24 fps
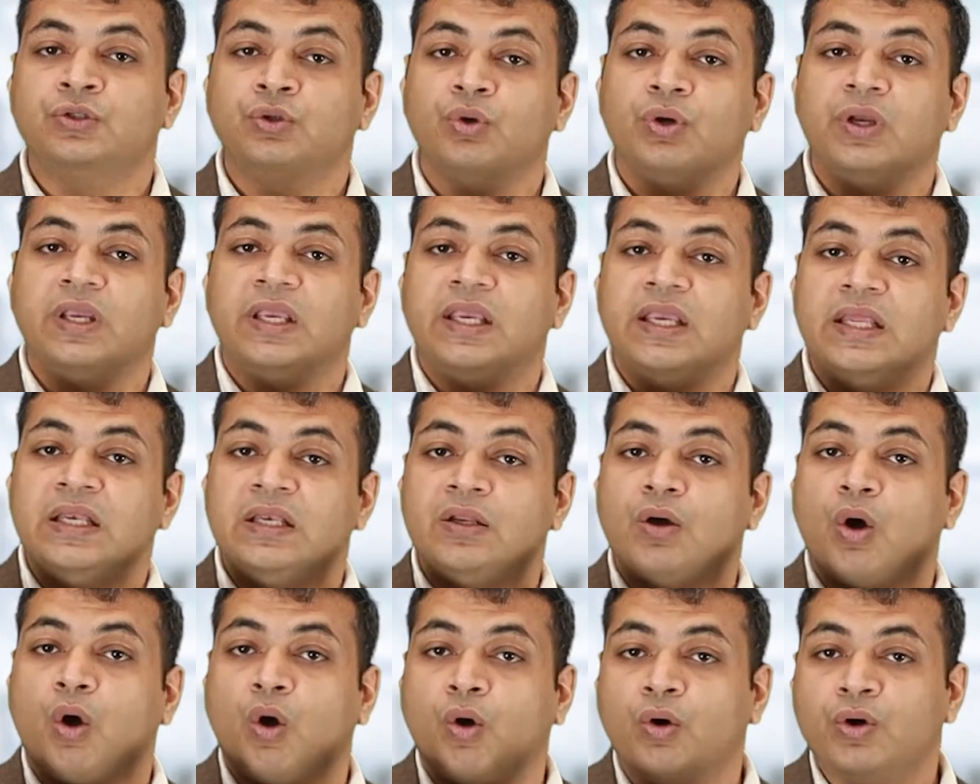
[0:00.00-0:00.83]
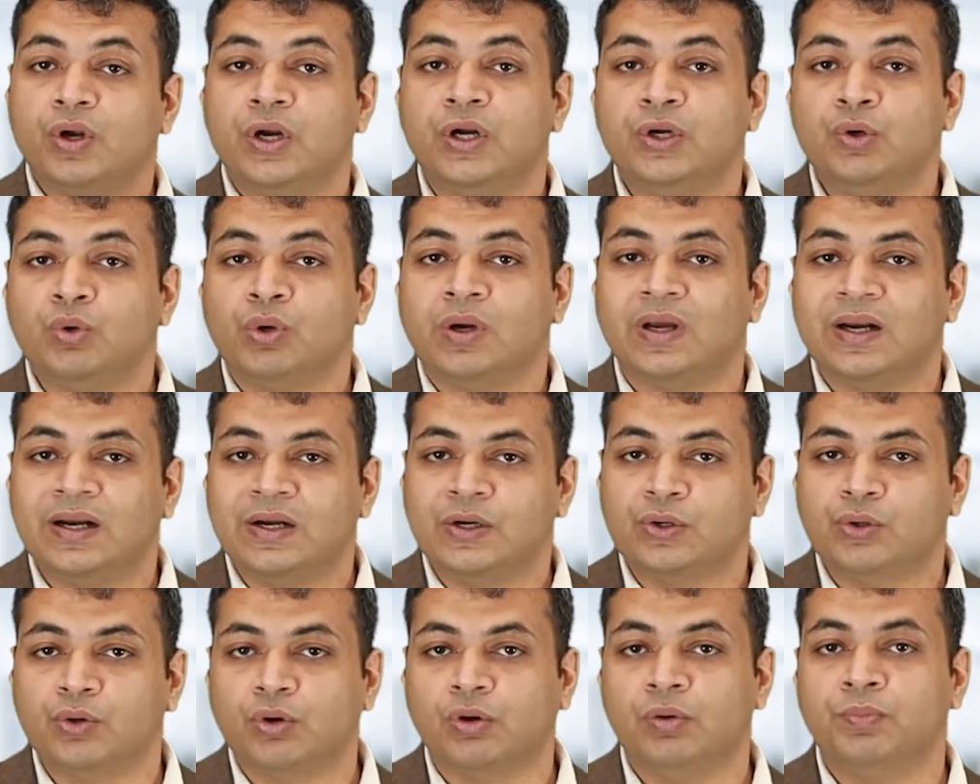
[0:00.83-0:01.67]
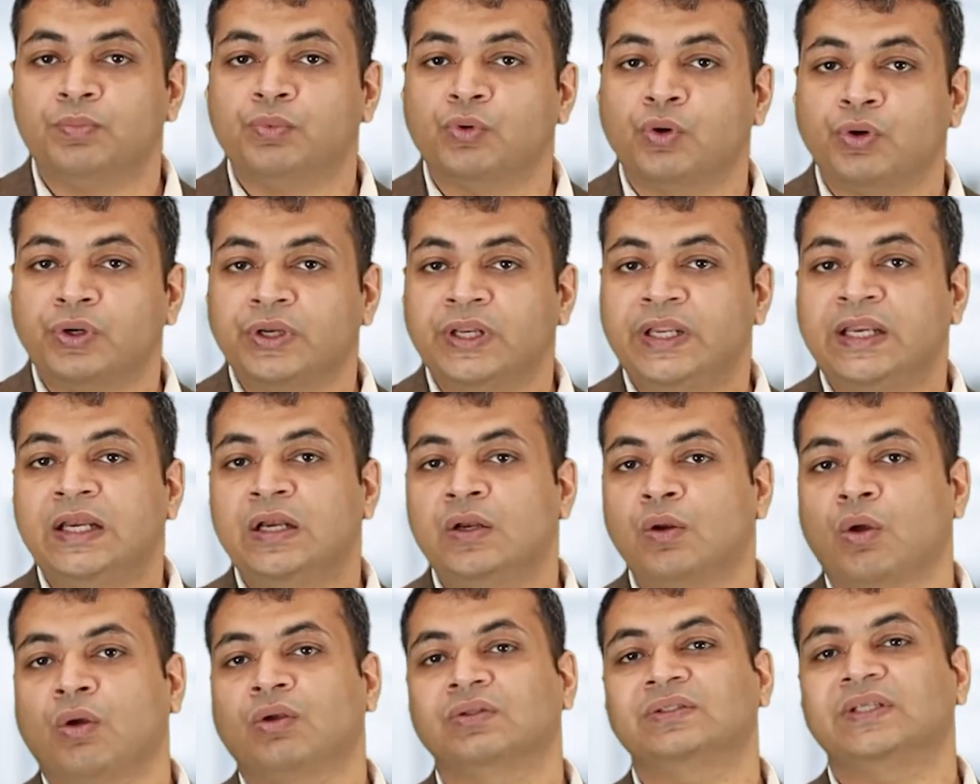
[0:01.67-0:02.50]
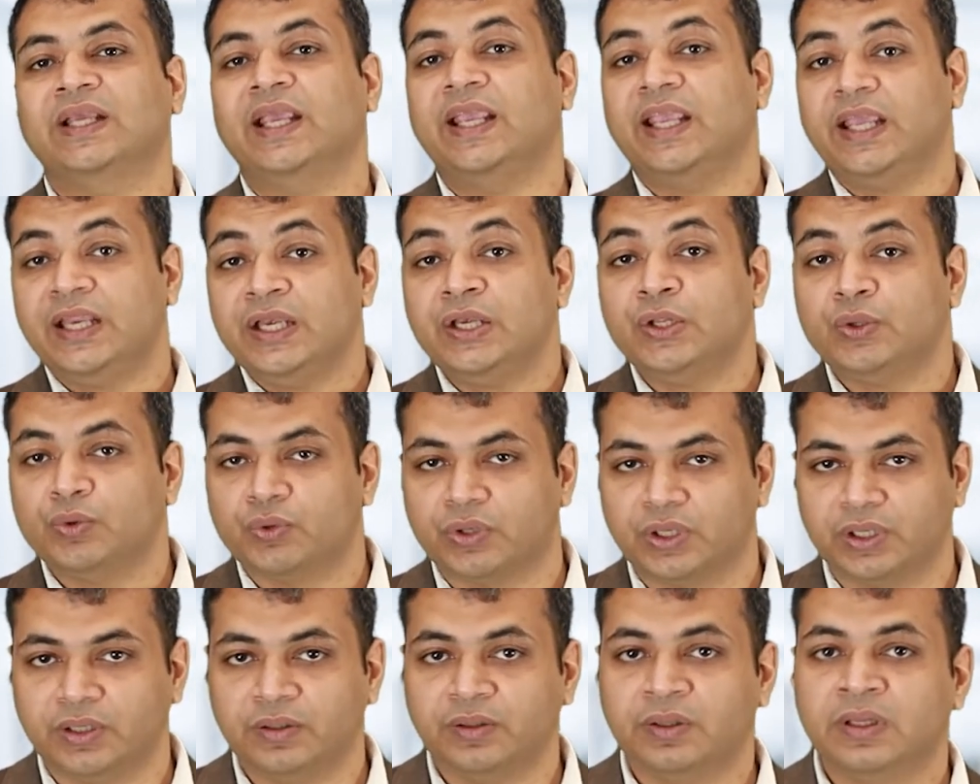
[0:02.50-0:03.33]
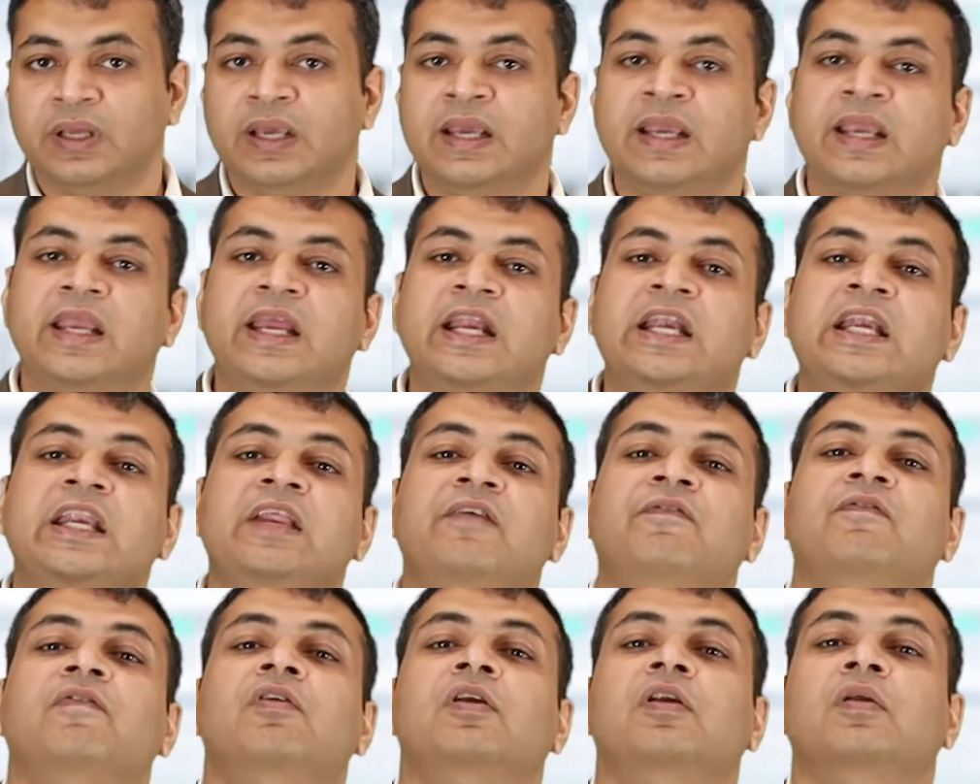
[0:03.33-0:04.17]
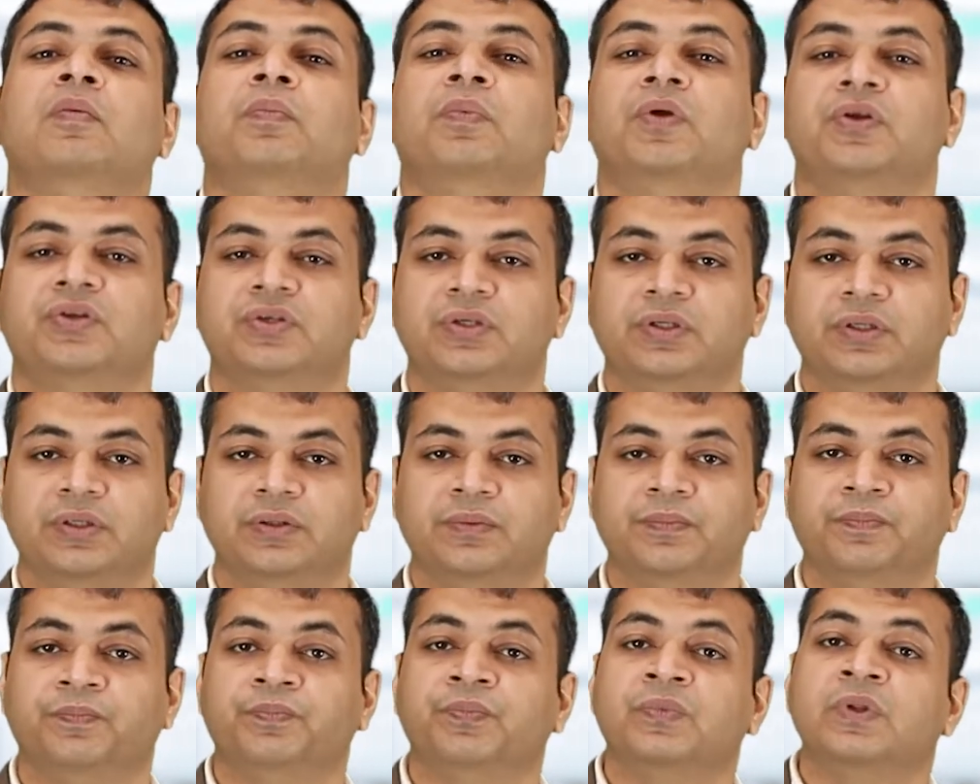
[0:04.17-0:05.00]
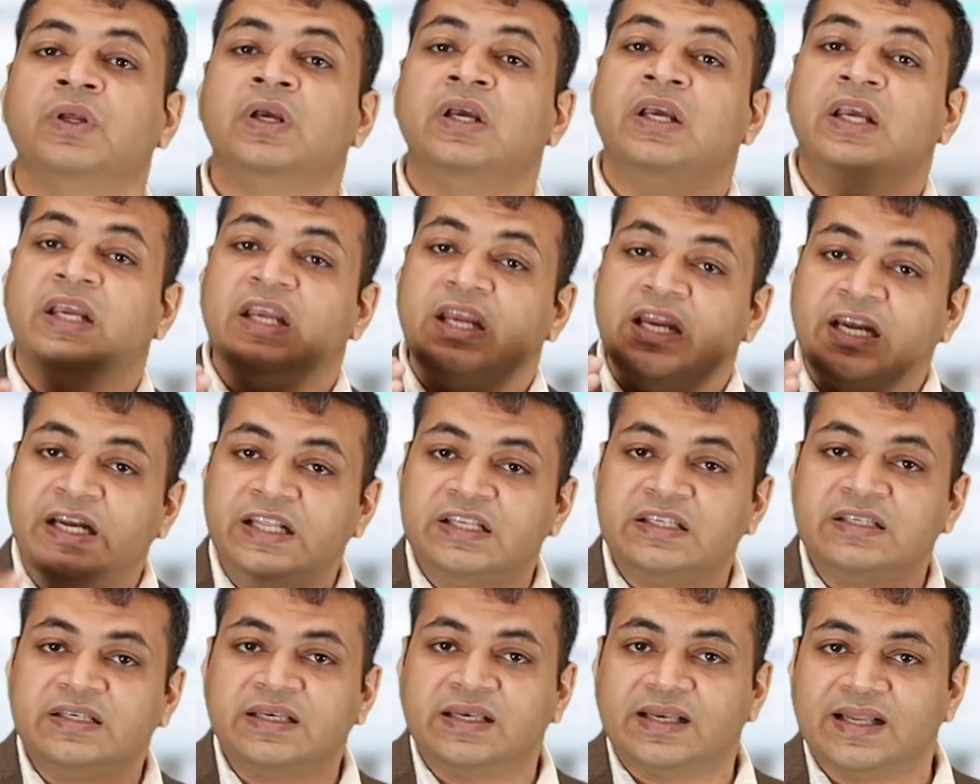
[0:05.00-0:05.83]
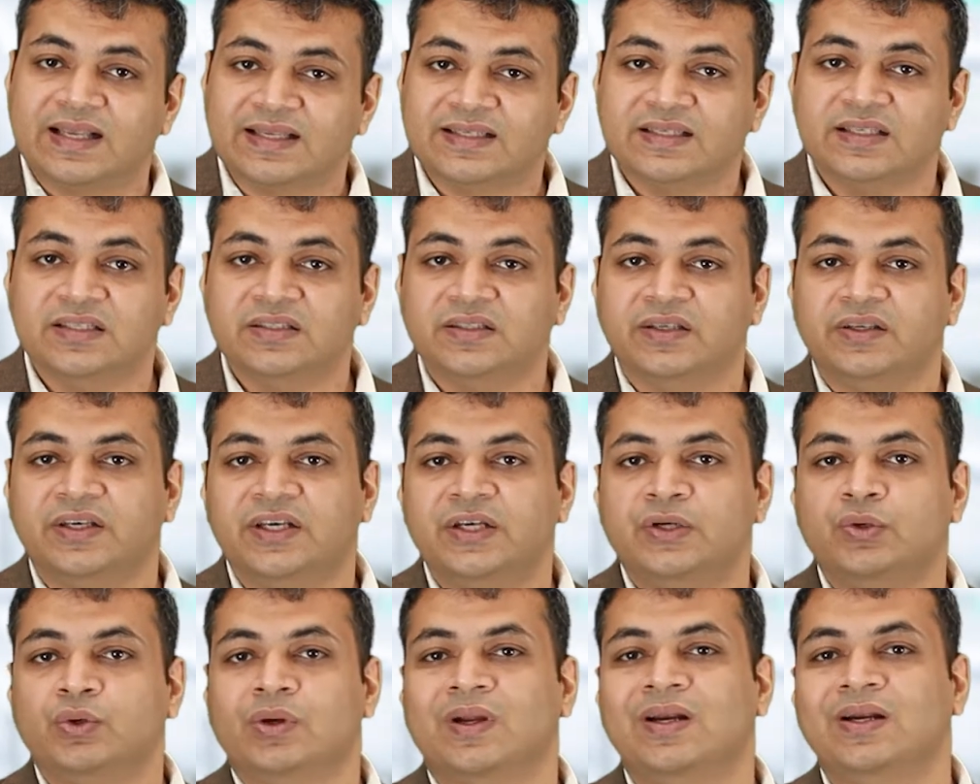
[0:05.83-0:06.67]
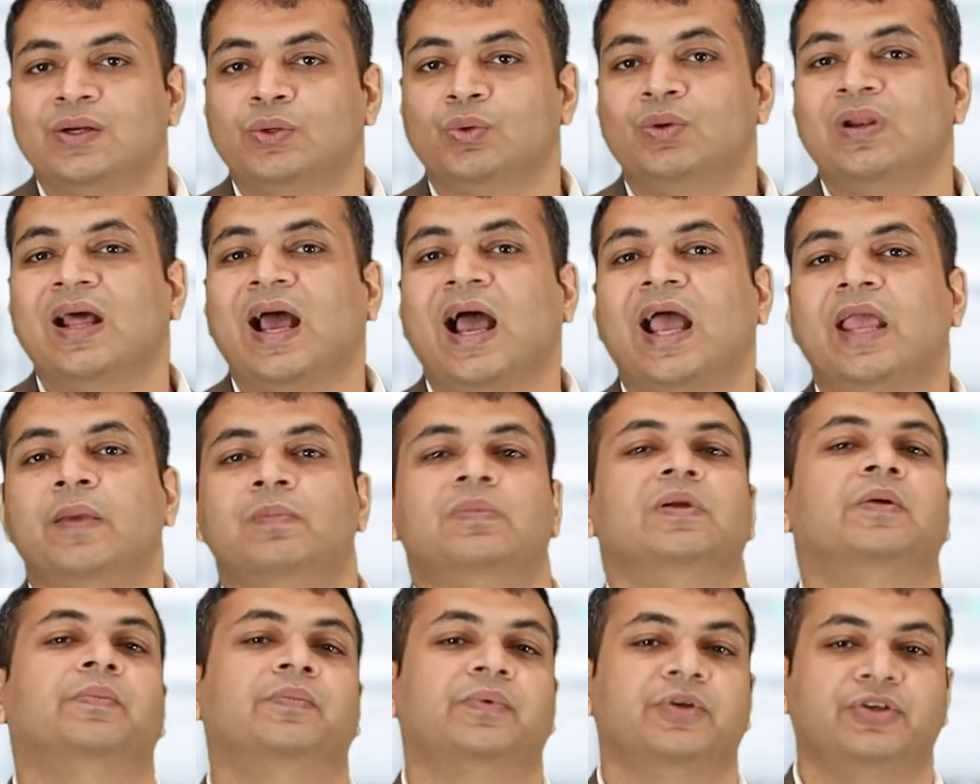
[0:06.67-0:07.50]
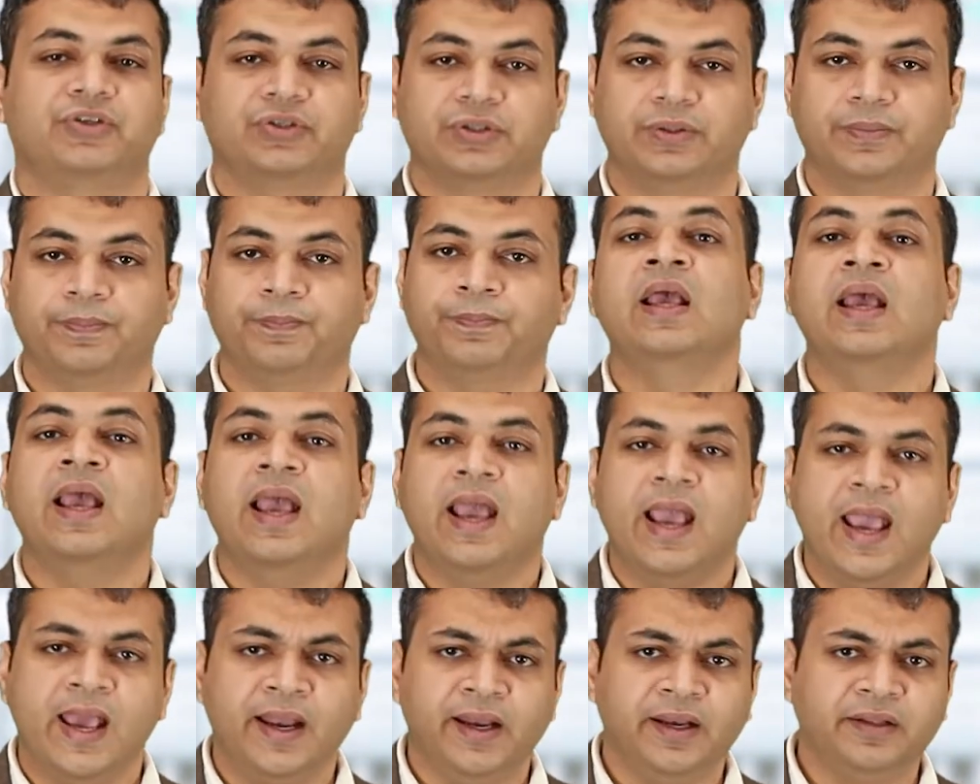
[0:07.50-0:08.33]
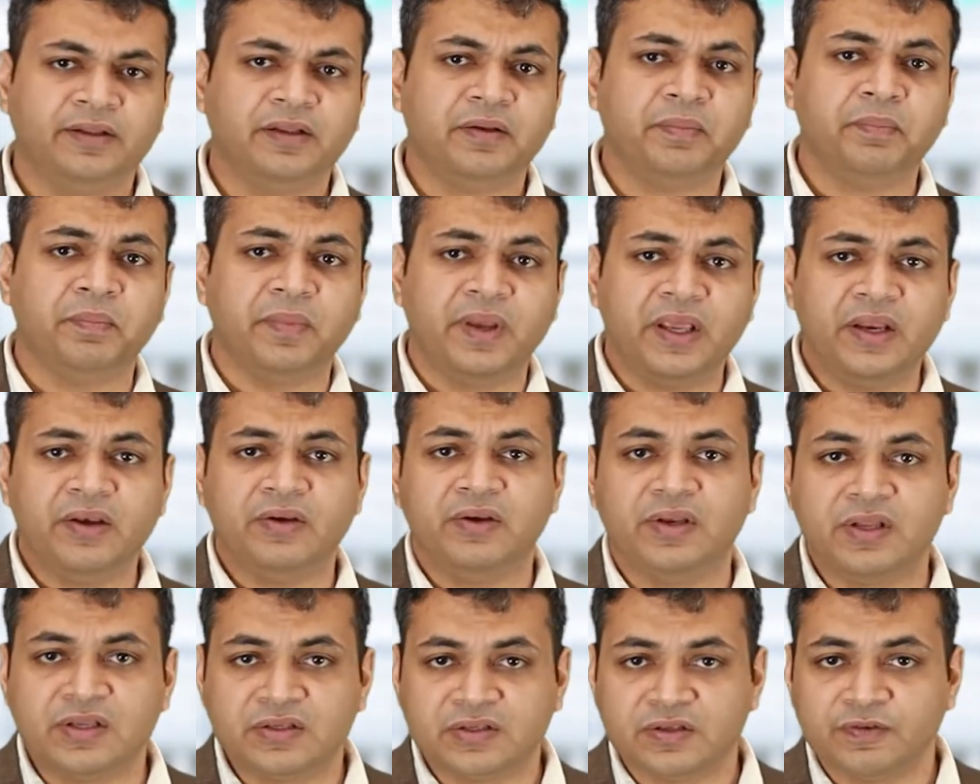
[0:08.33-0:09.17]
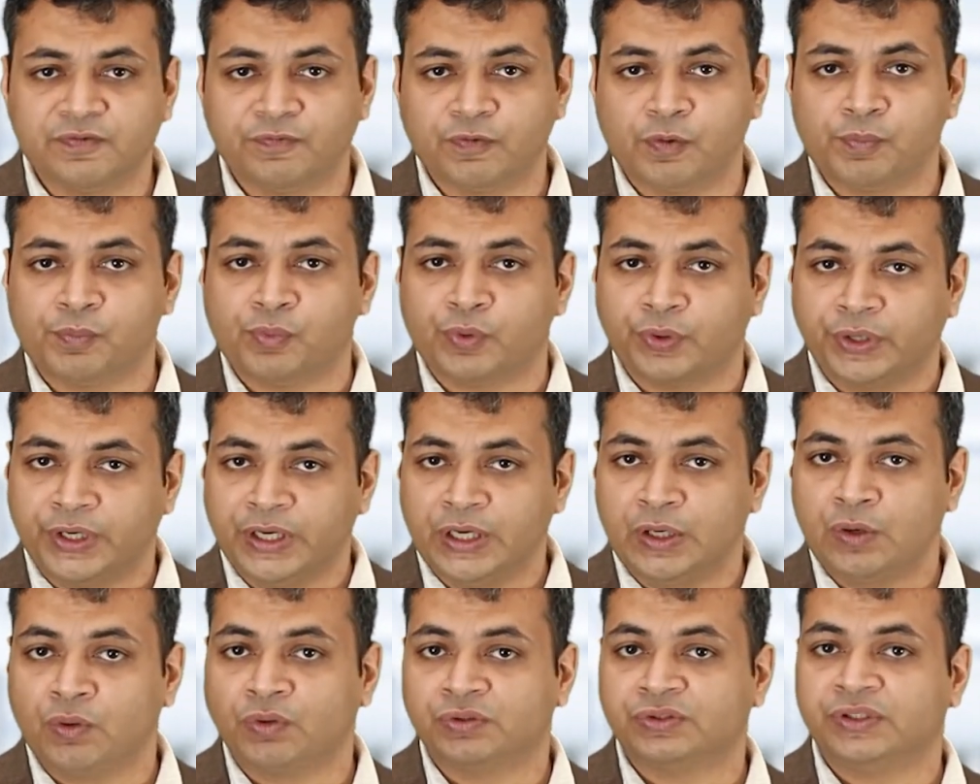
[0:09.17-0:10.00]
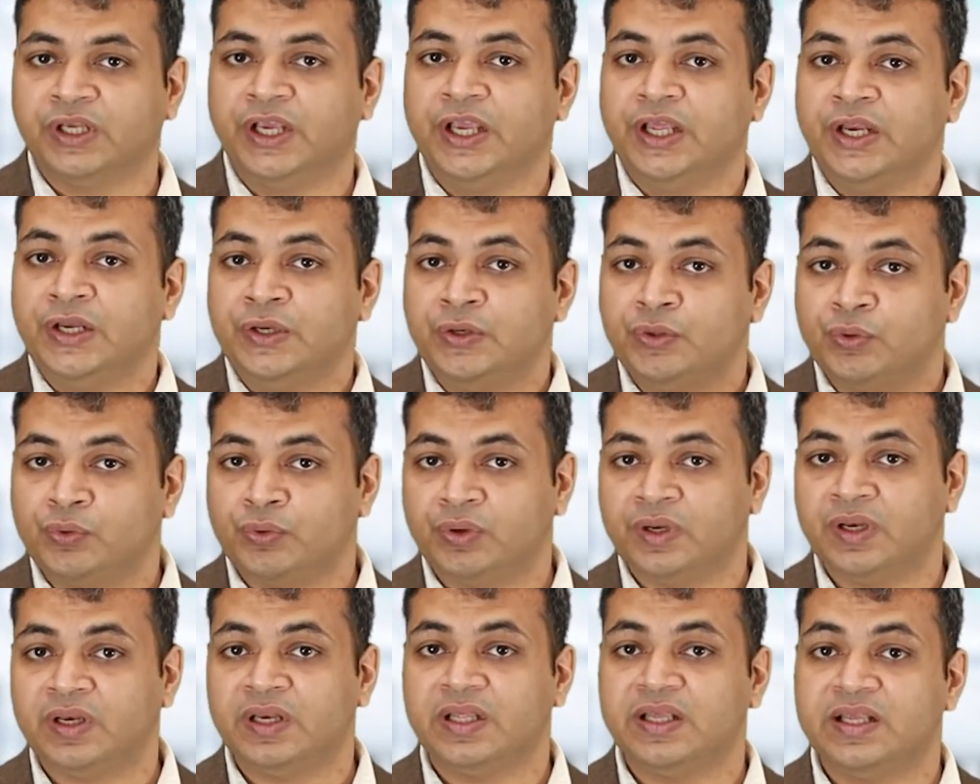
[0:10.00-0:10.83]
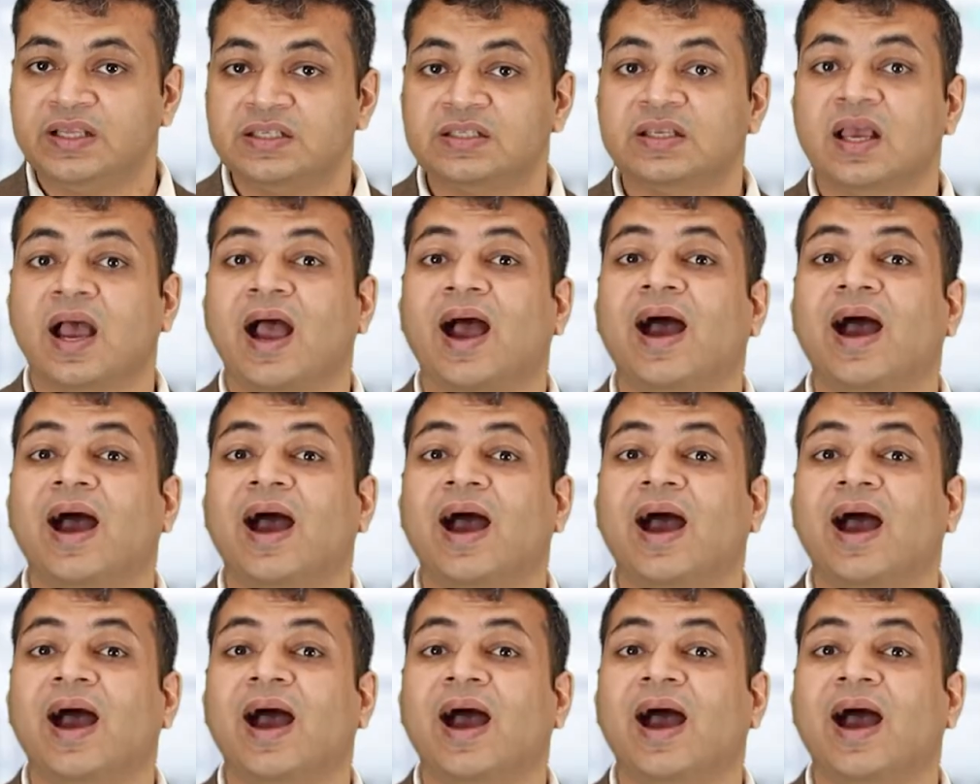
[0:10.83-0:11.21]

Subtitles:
So in order to control protein loss in urine, kidney failure patient, it is necessary to control high blood pressure. Another main reason for protein loss in urine is